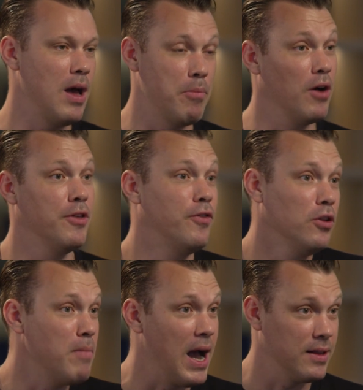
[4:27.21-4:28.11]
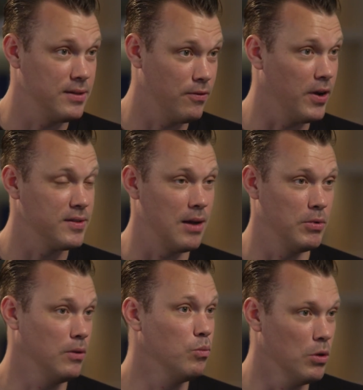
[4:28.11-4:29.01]
above-the-fold marketing, for
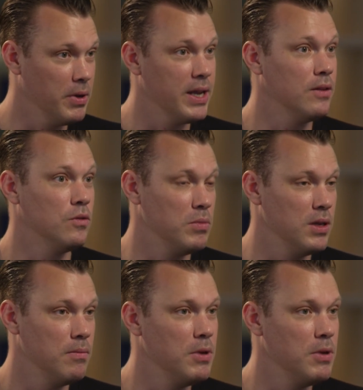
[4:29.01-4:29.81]
example, will begin to be,